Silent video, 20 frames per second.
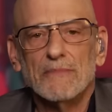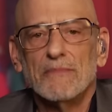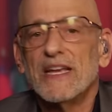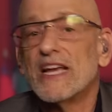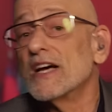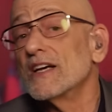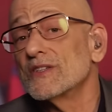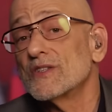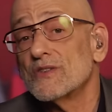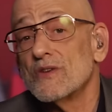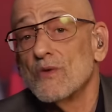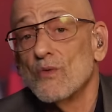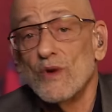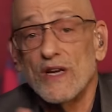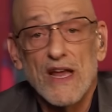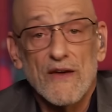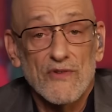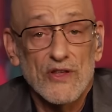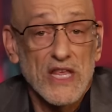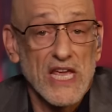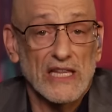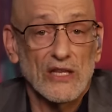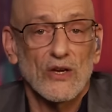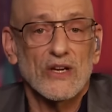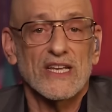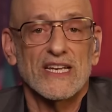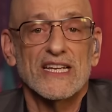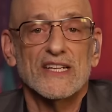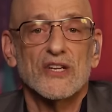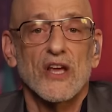Because whenever they
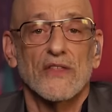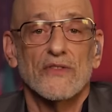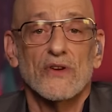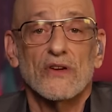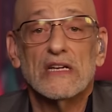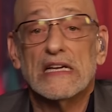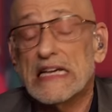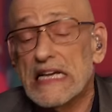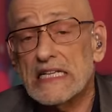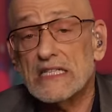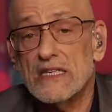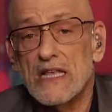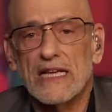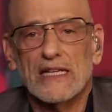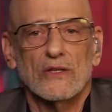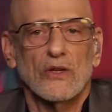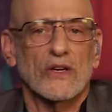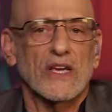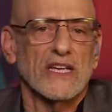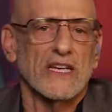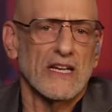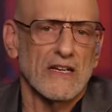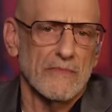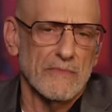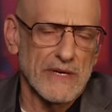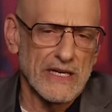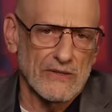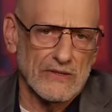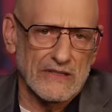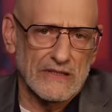look at each other, it's like looking in a
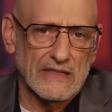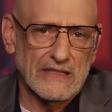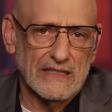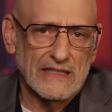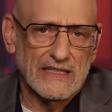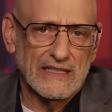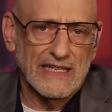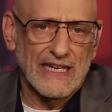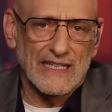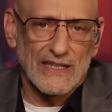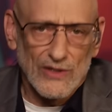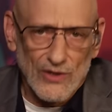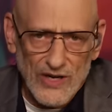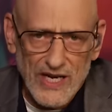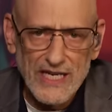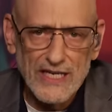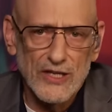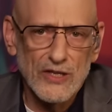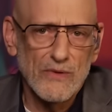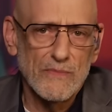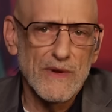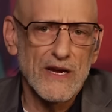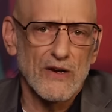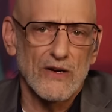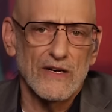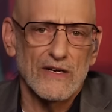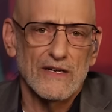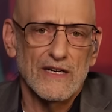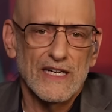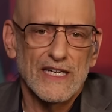mirror. And looking in the
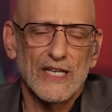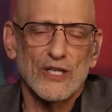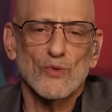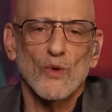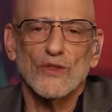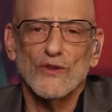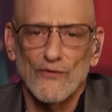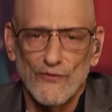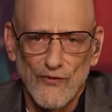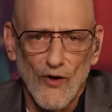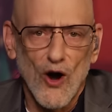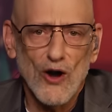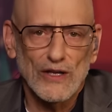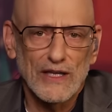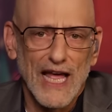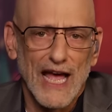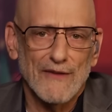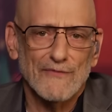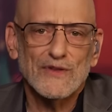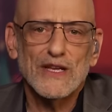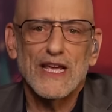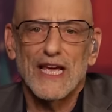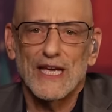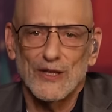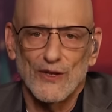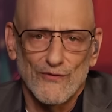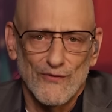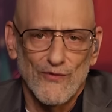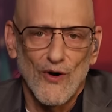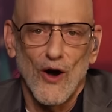mirror is what the far left
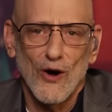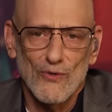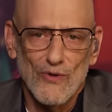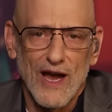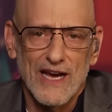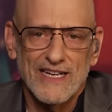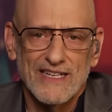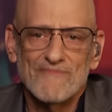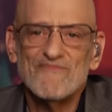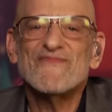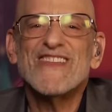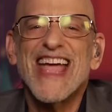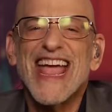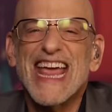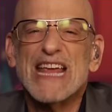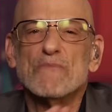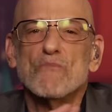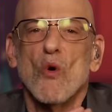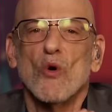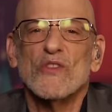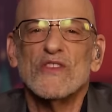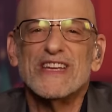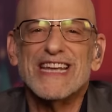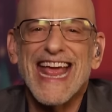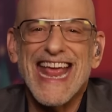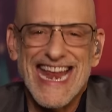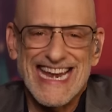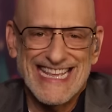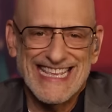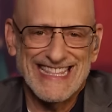and the far right hate more
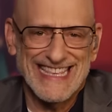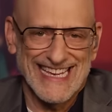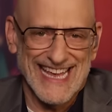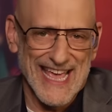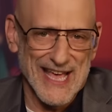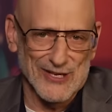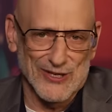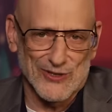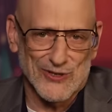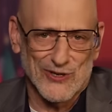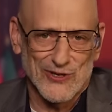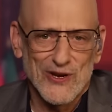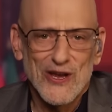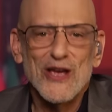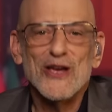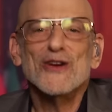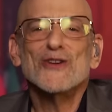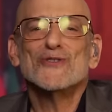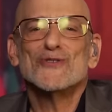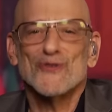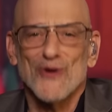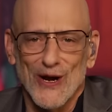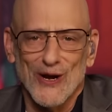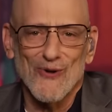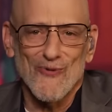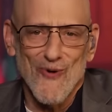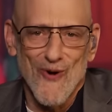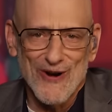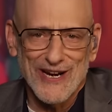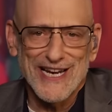than anything else.
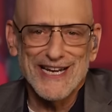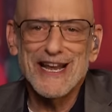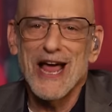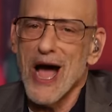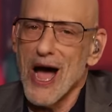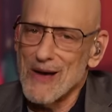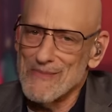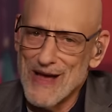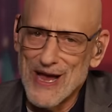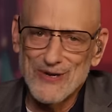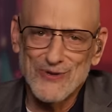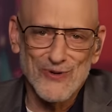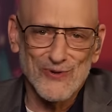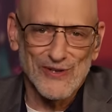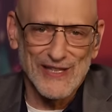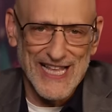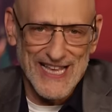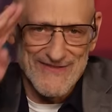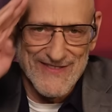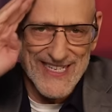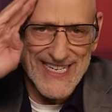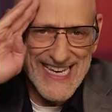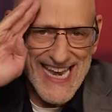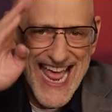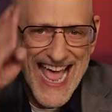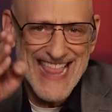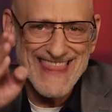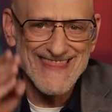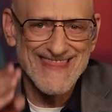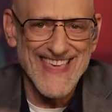Trigger warning, I'm Andrew
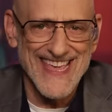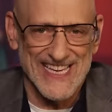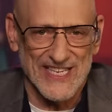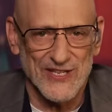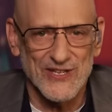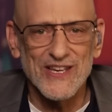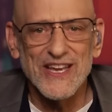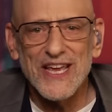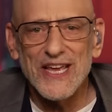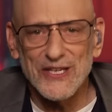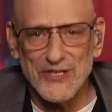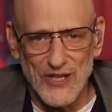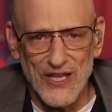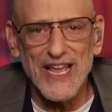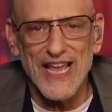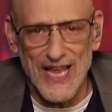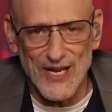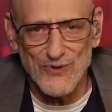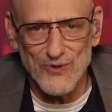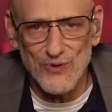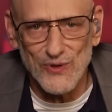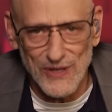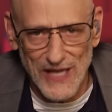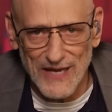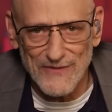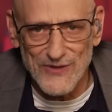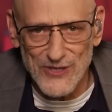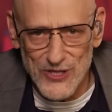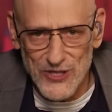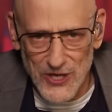Klavan, and this is The Andrew
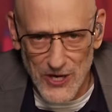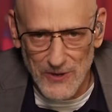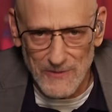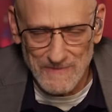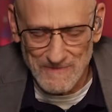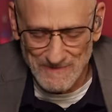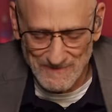Klavan Show.